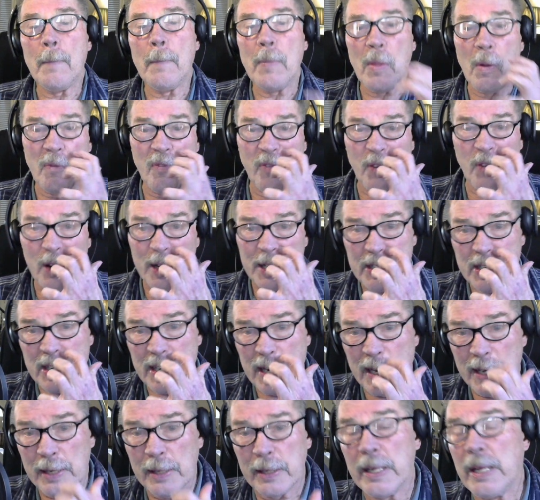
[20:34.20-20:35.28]

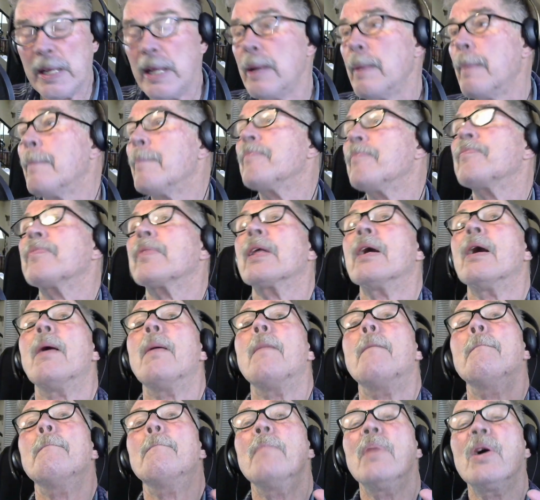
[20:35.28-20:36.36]
Fortunately,
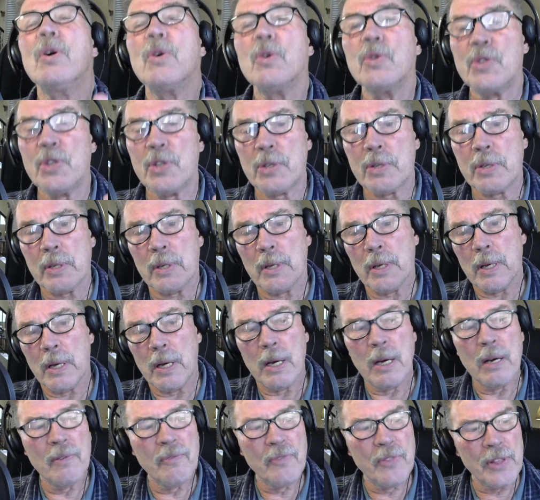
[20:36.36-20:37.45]
most
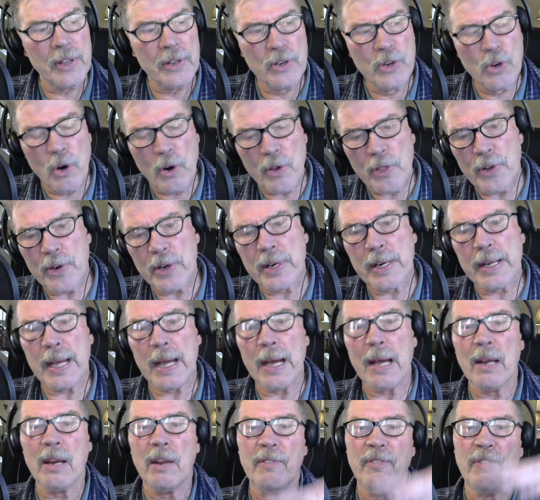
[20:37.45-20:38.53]
of the Northern
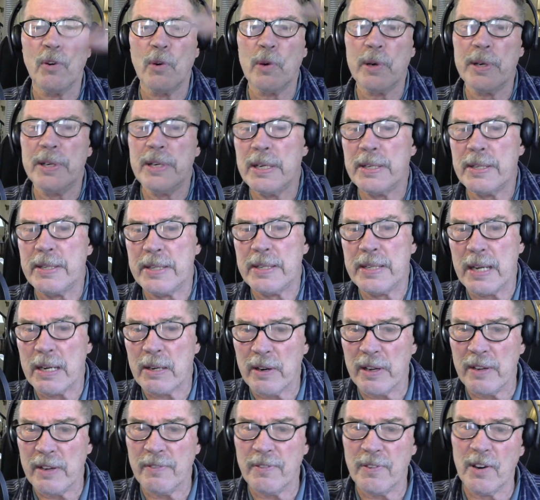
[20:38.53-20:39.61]
California
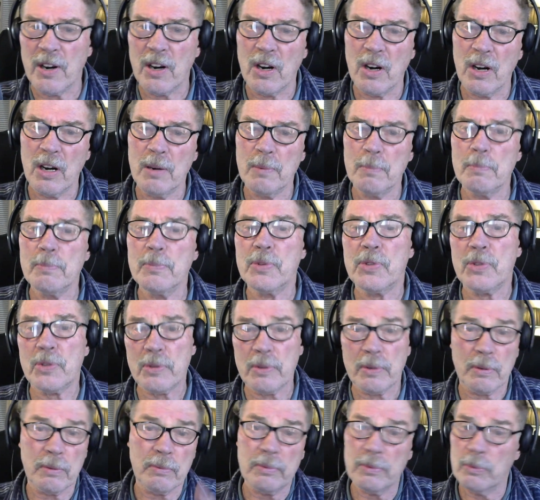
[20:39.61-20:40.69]
dairy farms
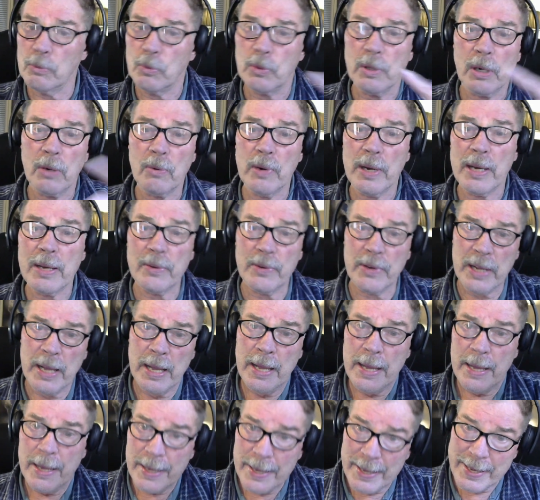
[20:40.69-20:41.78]
around
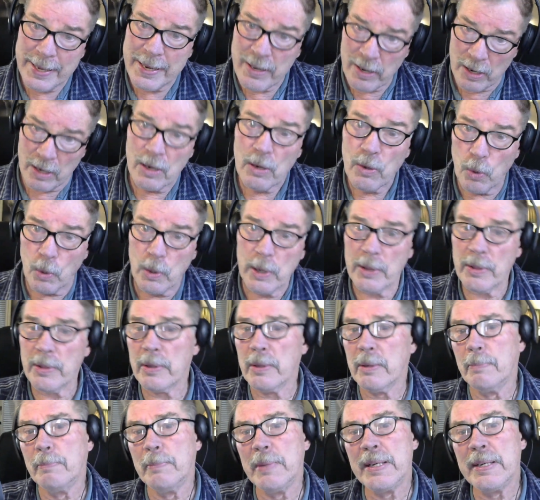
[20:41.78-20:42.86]
here, where
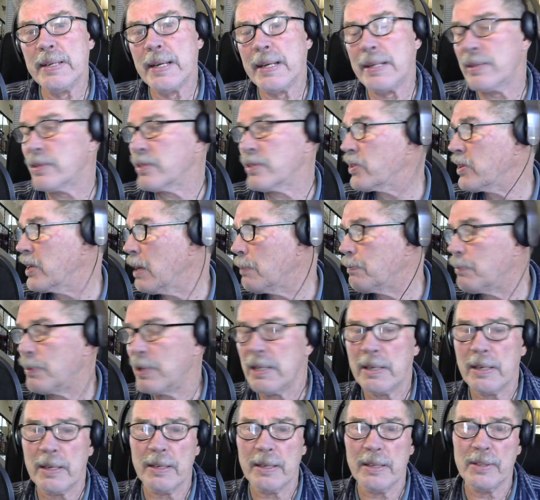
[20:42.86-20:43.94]
the Midnight
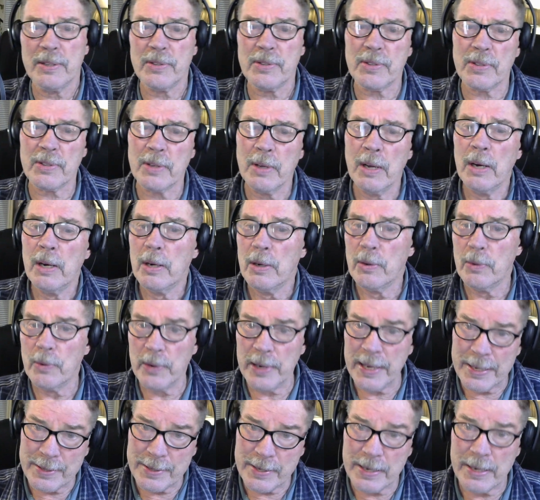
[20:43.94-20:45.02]
Skeptic is
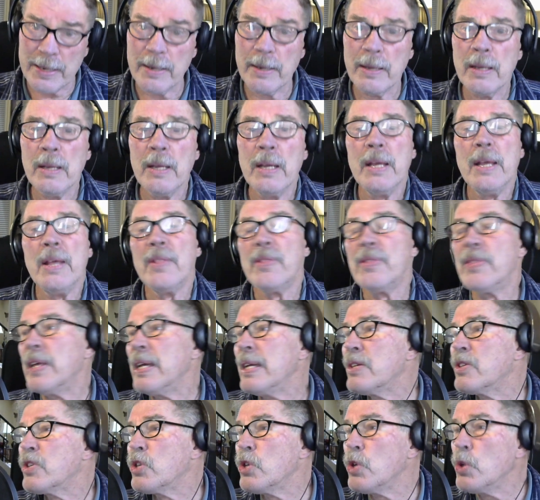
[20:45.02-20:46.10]
ranting, they
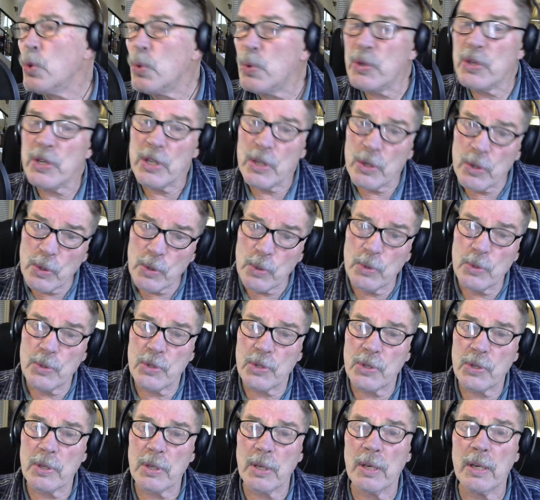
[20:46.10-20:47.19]
do
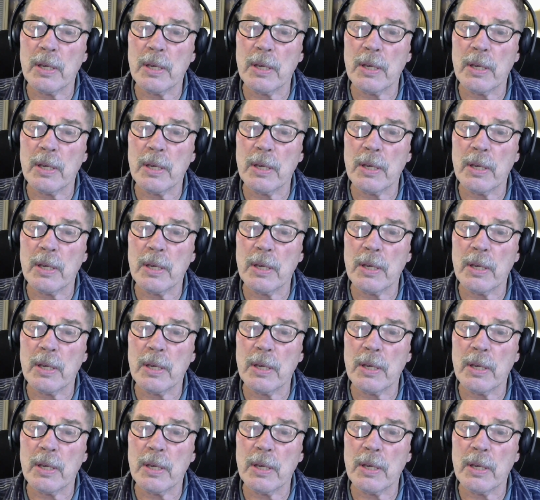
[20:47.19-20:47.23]
use